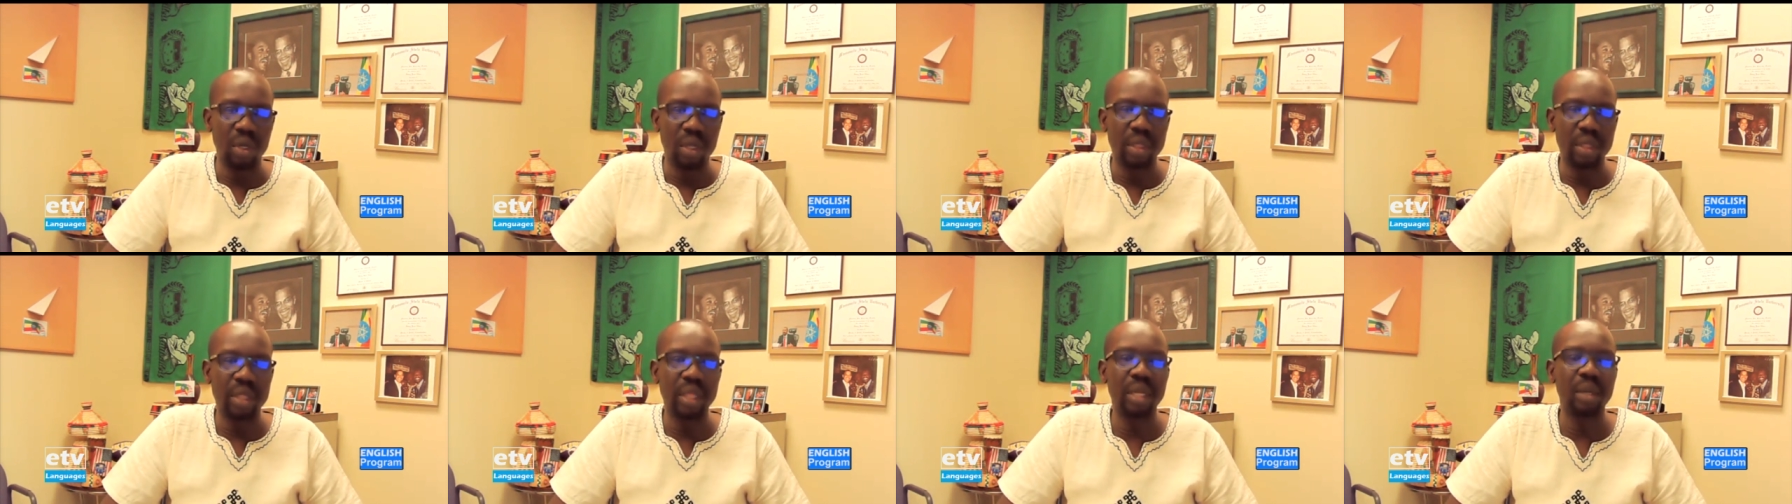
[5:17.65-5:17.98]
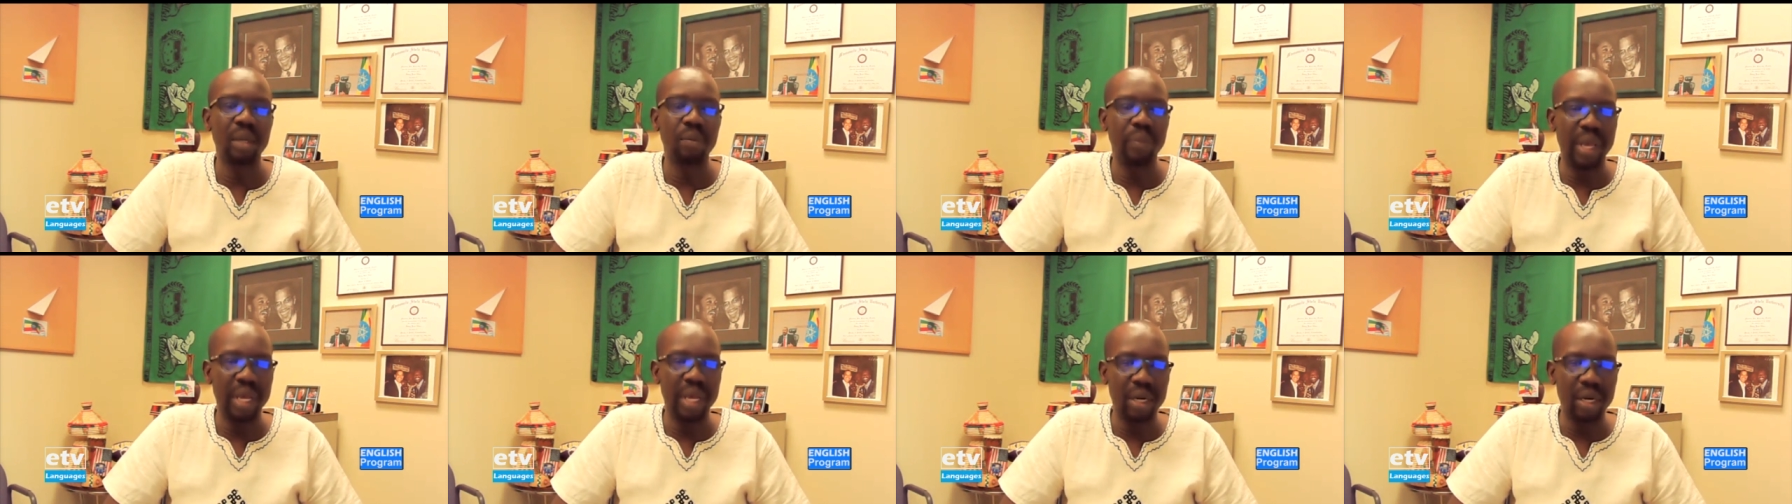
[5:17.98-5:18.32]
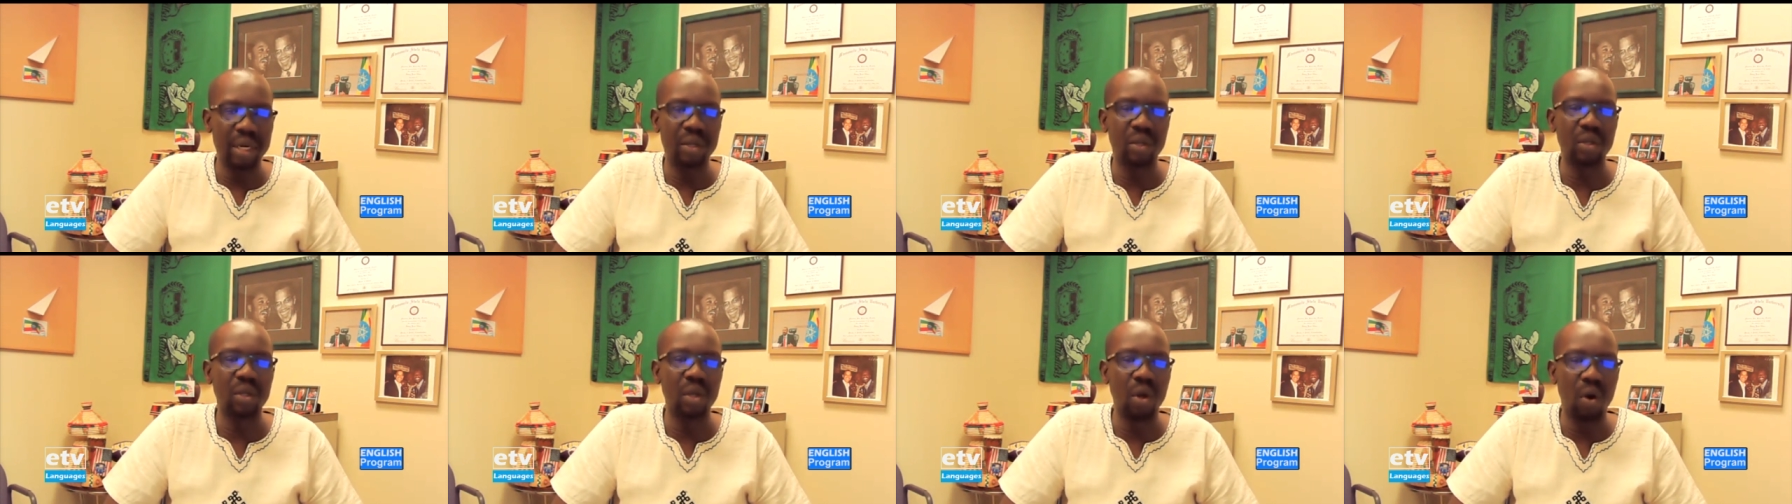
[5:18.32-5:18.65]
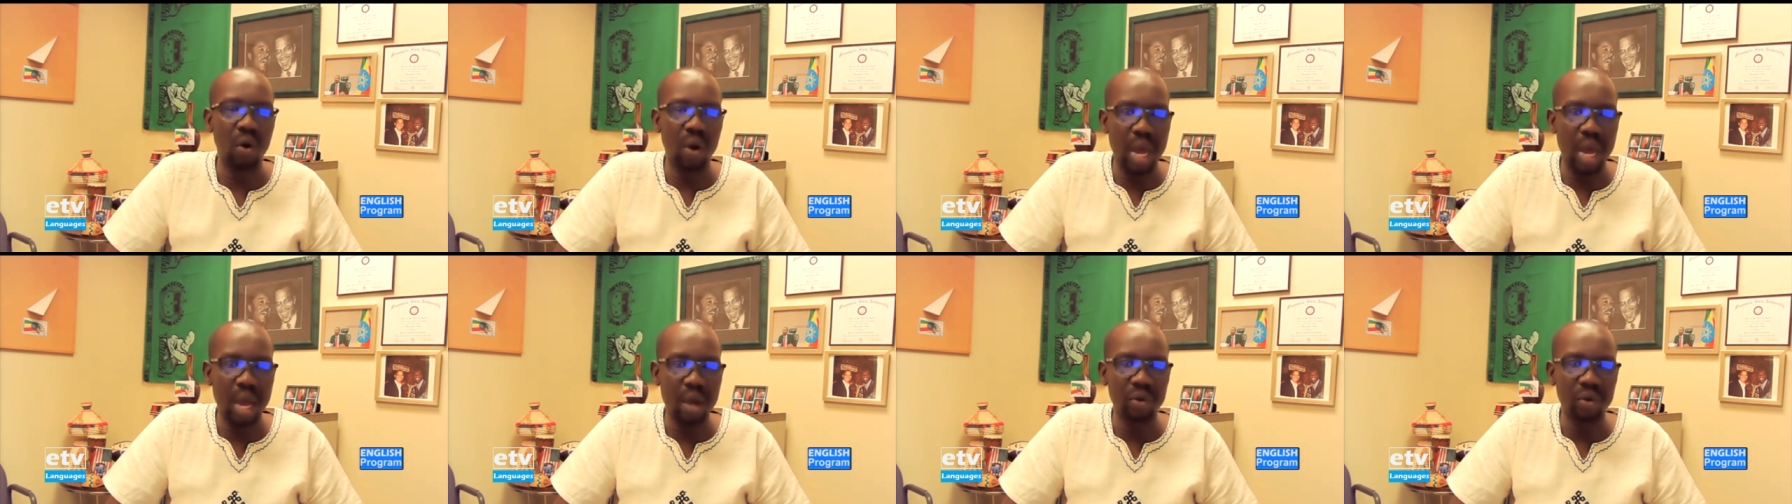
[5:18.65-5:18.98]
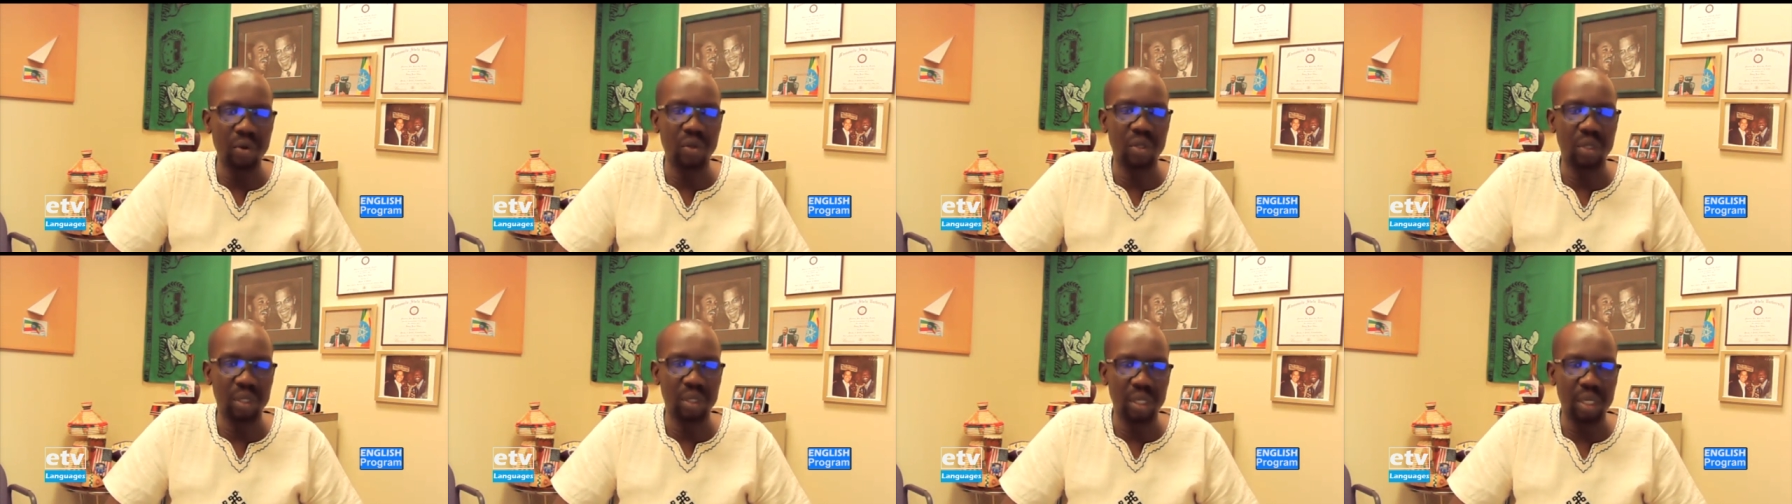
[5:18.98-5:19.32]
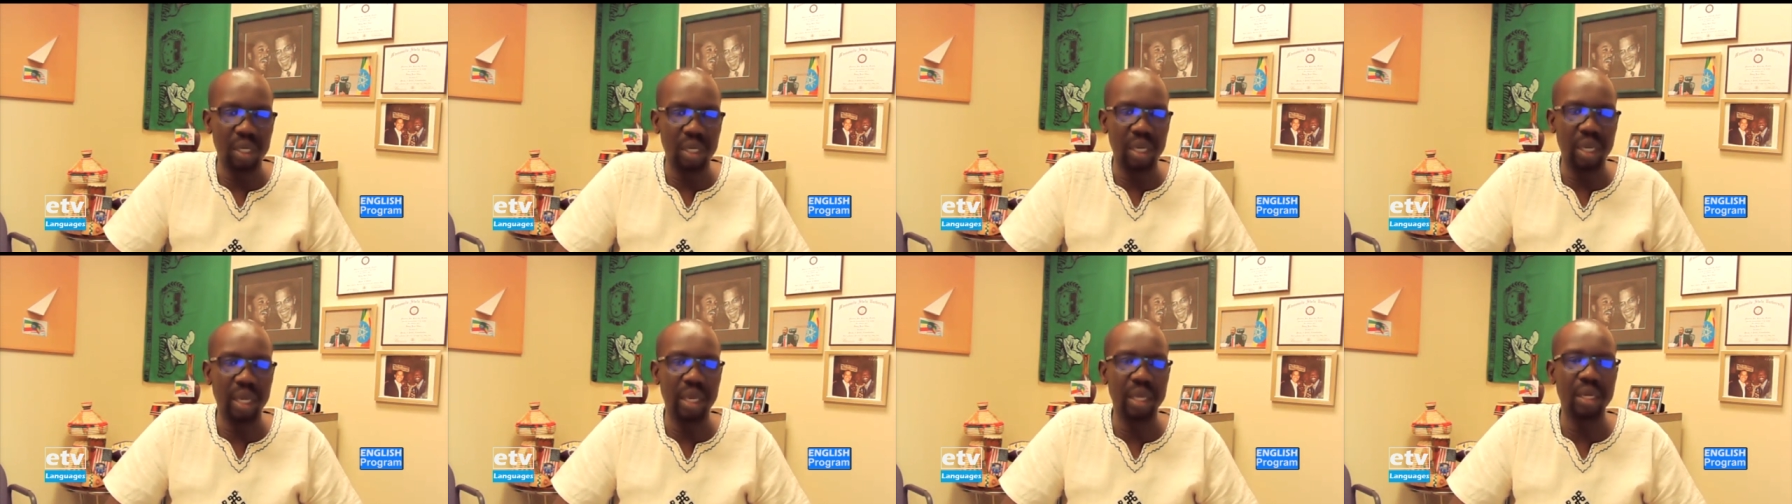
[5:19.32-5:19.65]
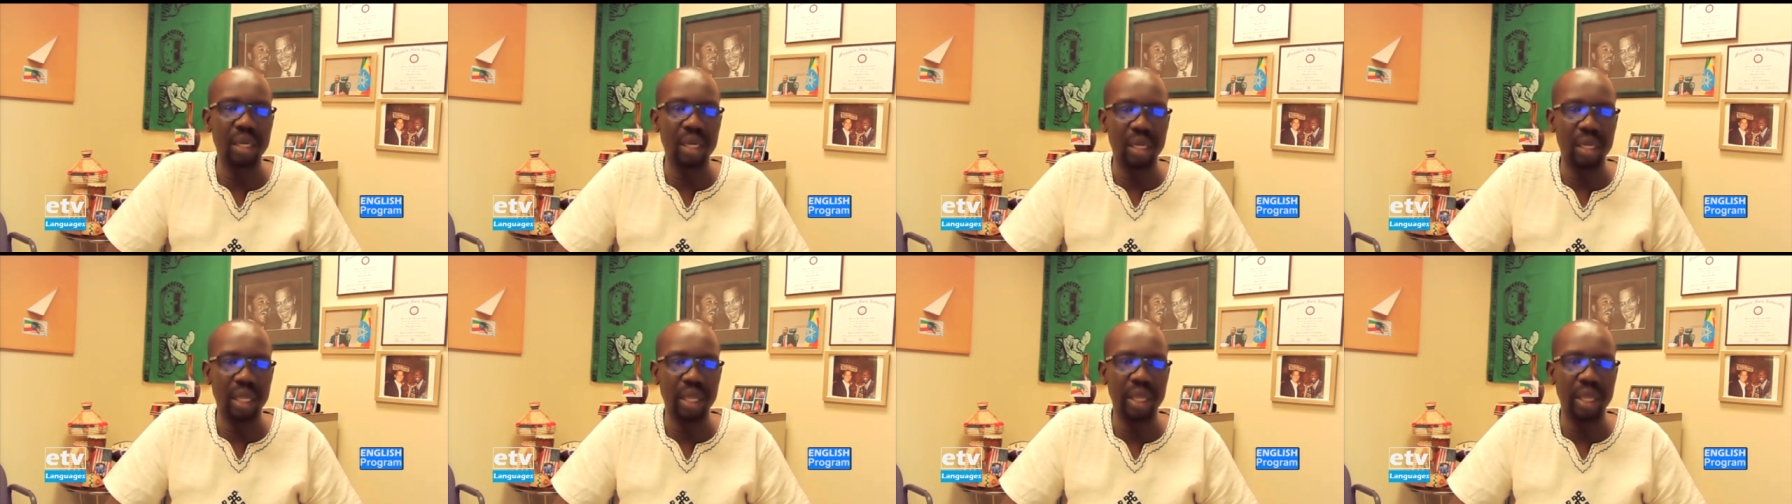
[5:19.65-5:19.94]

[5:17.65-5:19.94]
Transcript: then better to go out and